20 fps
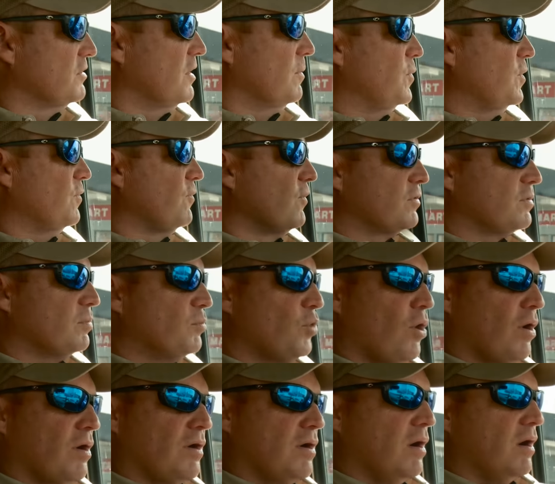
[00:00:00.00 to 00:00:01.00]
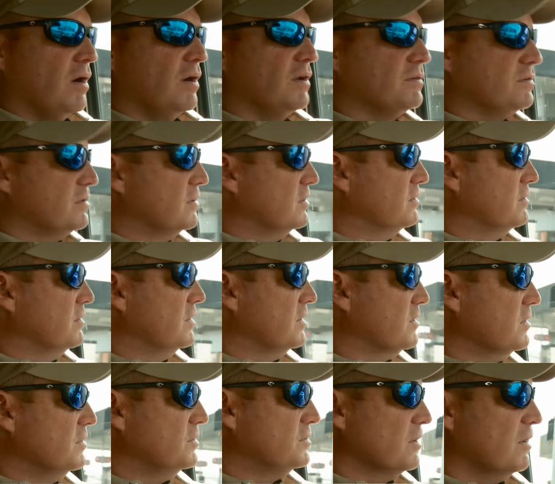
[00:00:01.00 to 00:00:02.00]
something for some narcotics in
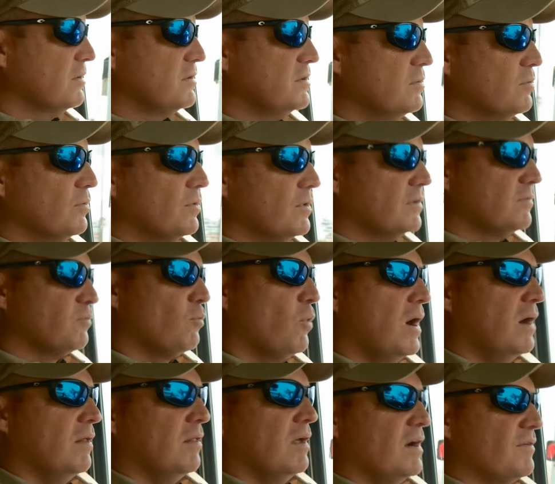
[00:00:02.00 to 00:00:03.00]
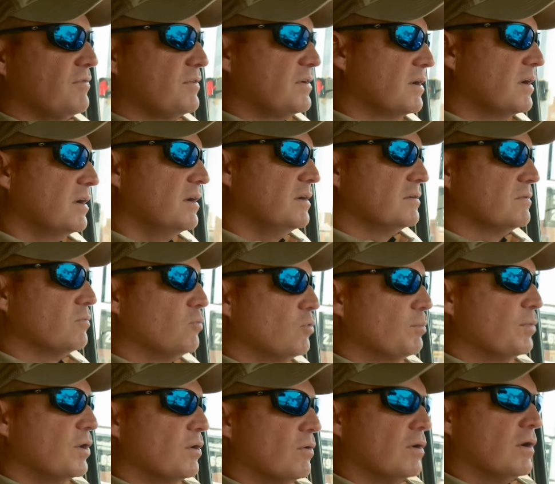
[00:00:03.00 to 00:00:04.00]
conjunction with this wildlife case, we'll
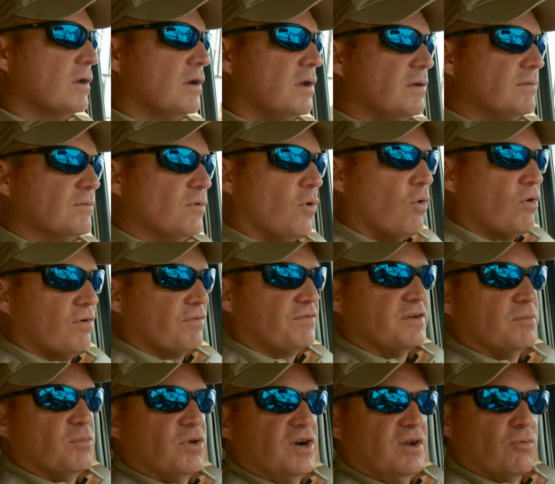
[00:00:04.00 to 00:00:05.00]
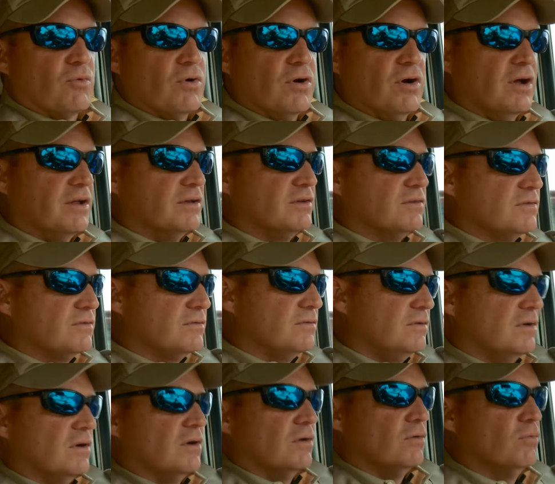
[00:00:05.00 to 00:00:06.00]
be ready. Or if somebody runs,
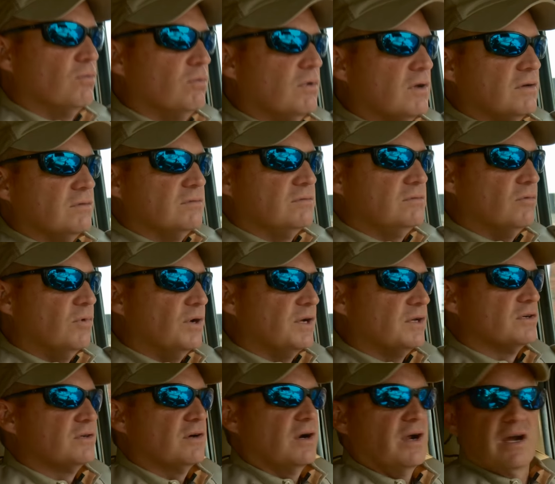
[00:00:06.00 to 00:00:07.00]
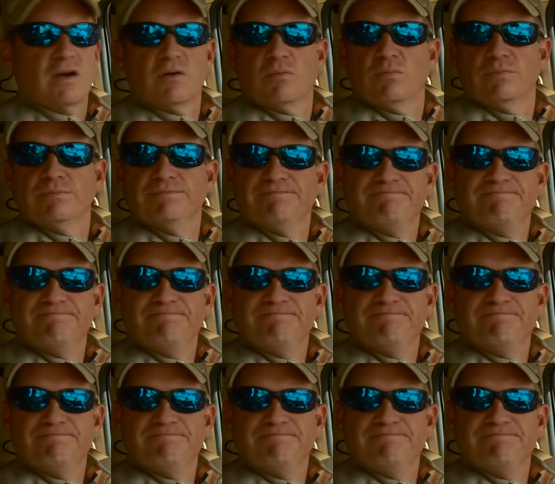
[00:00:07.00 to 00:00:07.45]
you know, we can track them.